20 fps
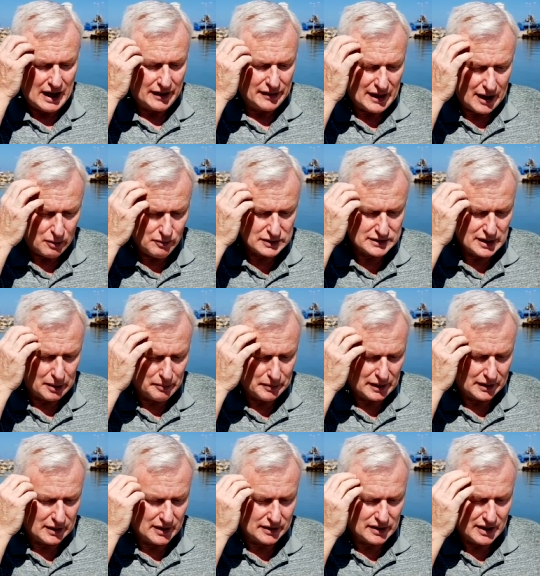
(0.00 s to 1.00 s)
That was
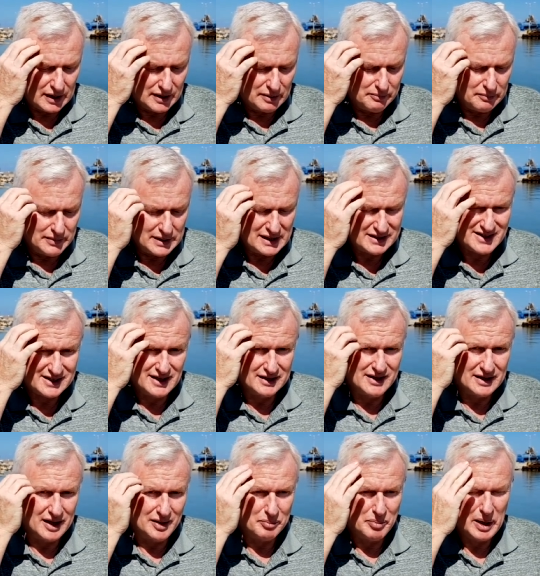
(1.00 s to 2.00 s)
something that they missed
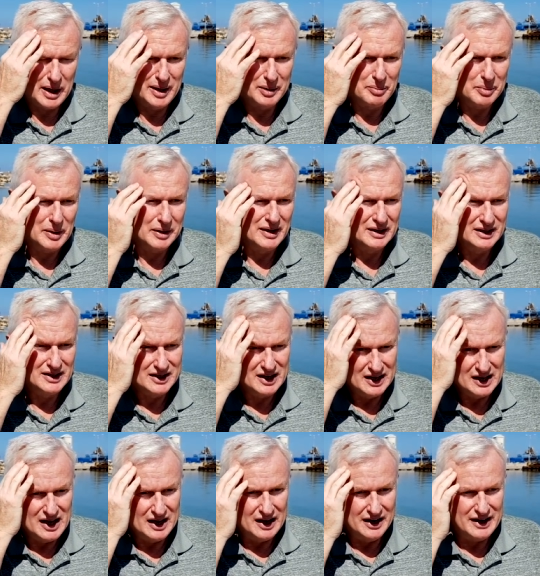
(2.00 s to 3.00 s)
in that paper.
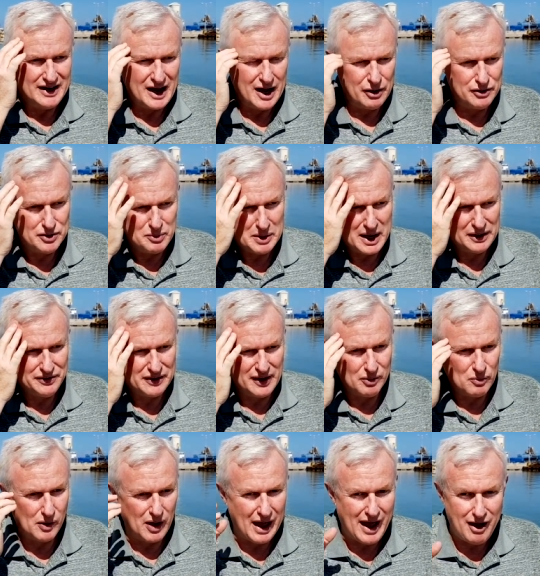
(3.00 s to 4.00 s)
Now you might
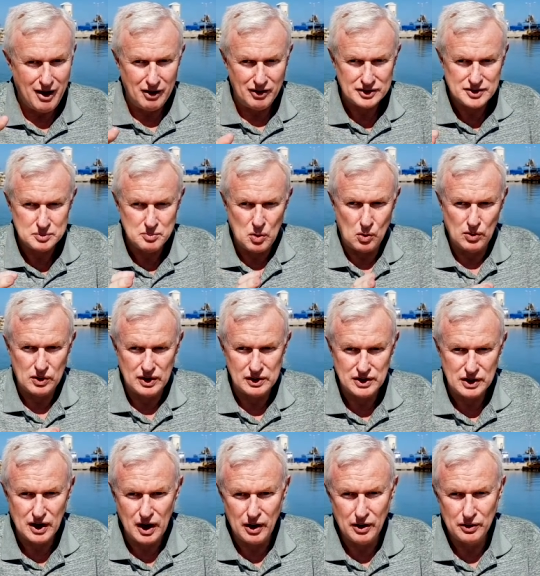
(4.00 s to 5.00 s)
think, well, how small can
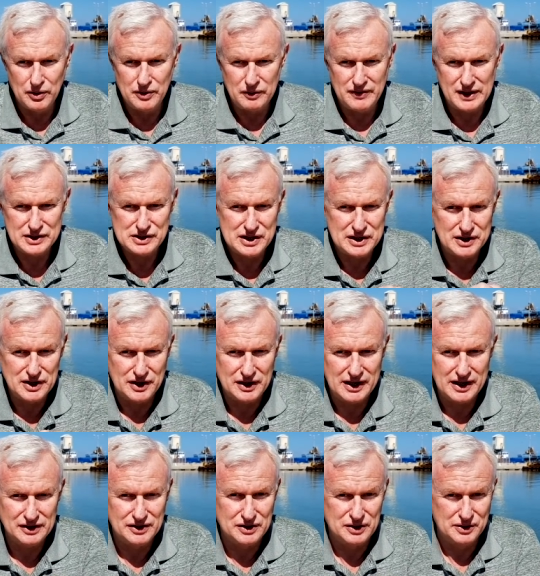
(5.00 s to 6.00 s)
you go? Eventually you're going
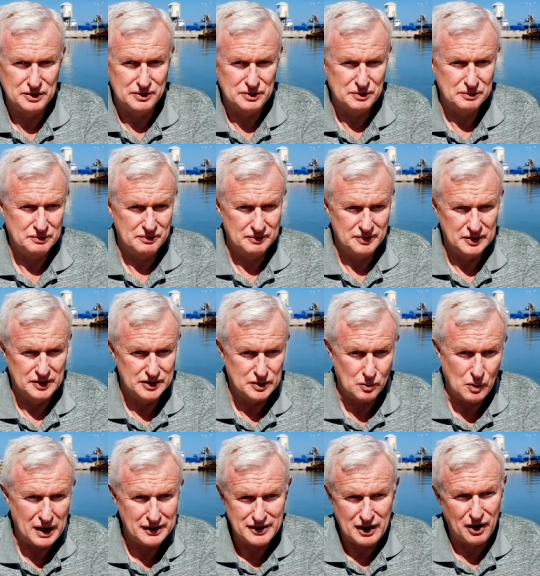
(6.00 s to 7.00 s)
to get to, to
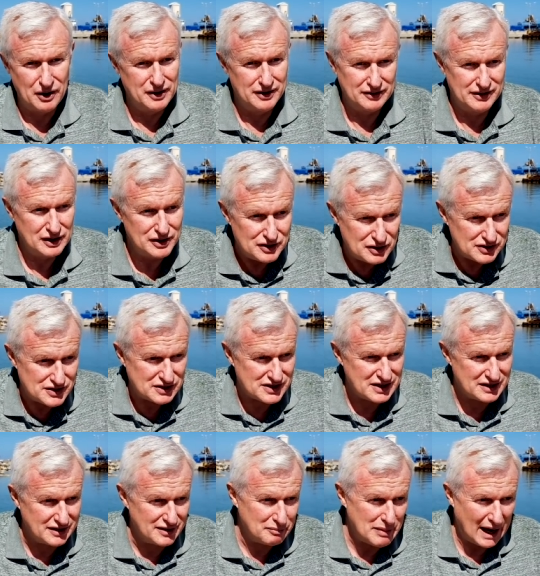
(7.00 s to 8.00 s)
one note and then you're just
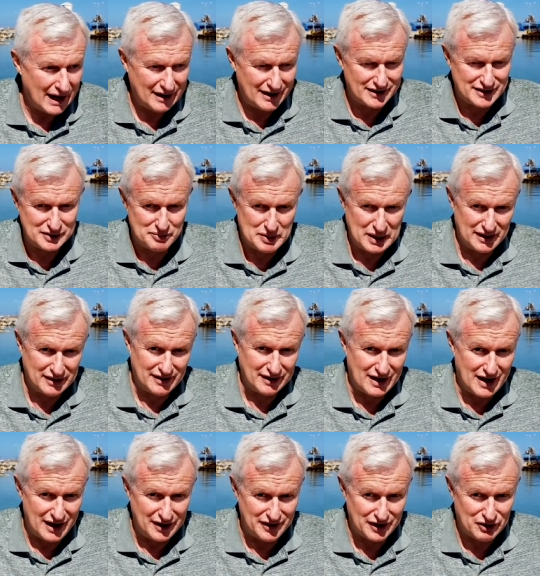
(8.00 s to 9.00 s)
back to being the
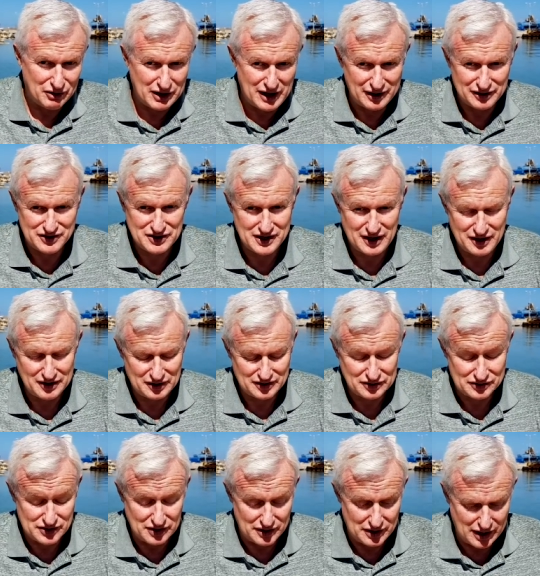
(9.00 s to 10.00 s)
guy in the crowd shouting
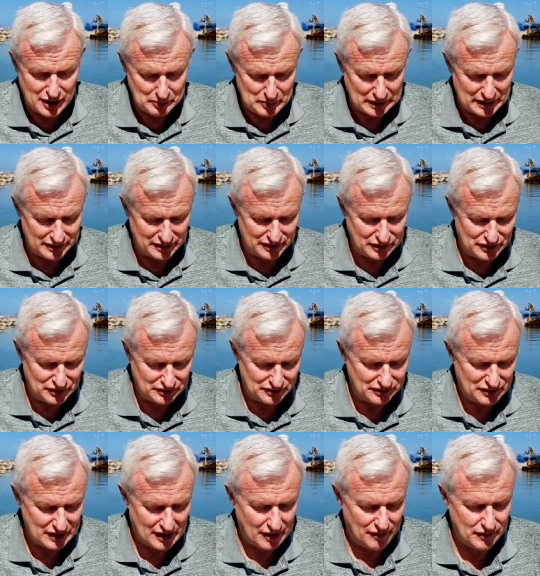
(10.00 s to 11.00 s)
tsunami and you,
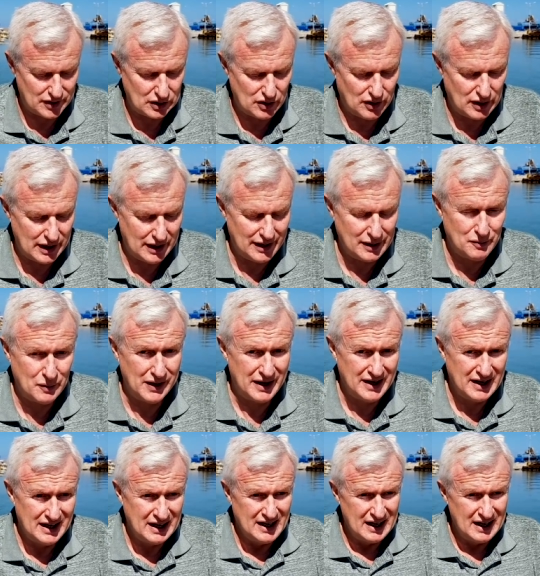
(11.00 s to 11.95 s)
you haven't got anywhere.